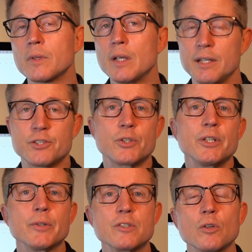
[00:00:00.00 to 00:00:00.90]
It's
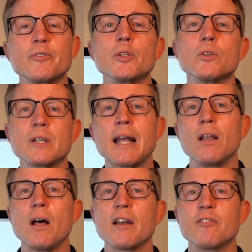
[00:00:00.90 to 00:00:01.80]
true. So if you look at a
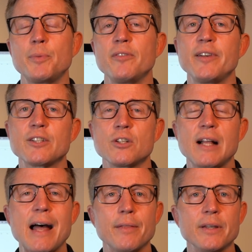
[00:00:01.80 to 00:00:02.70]
lot of professional
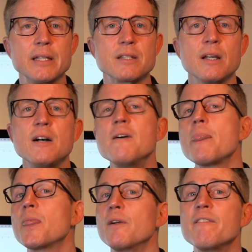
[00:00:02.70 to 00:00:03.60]
athletes,
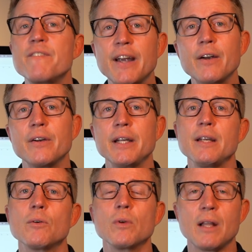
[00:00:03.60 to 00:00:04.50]
they're
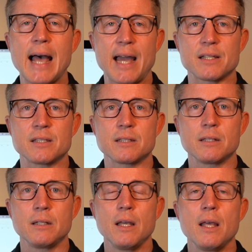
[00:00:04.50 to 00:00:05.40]
very relaxed.
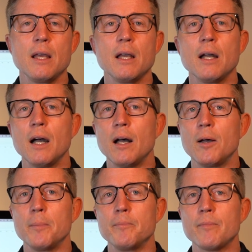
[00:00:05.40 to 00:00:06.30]

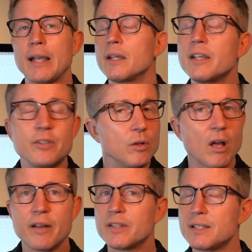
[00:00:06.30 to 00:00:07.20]
I could give you a
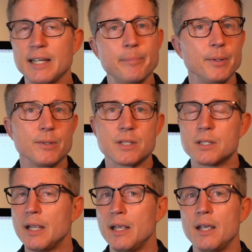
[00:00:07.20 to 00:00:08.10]
lot of
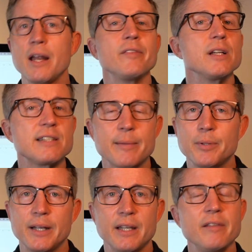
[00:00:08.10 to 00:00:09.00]
examples, and every
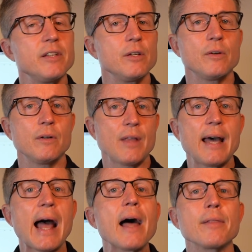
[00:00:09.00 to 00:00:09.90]
example I give you,
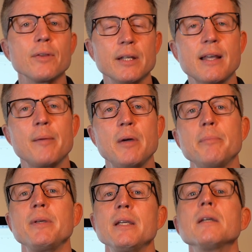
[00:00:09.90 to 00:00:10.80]
that athlete that
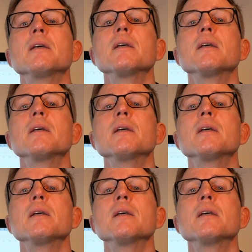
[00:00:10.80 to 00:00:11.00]
might be